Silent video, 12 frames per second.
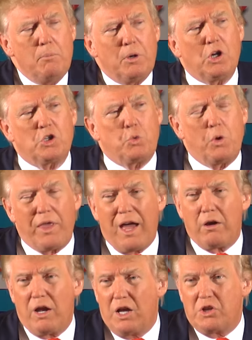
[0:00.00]
Because
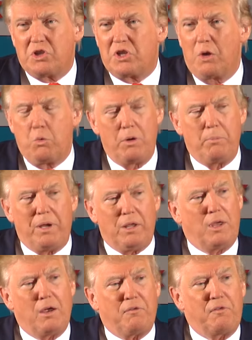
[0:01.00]
without us, they wouldn't be
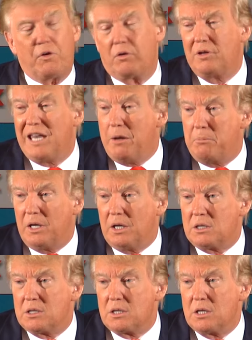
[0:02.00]
there for 10
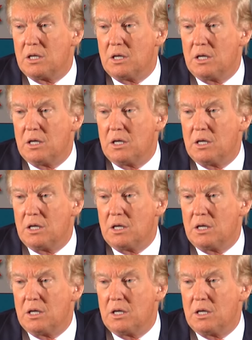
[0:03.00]
minutes.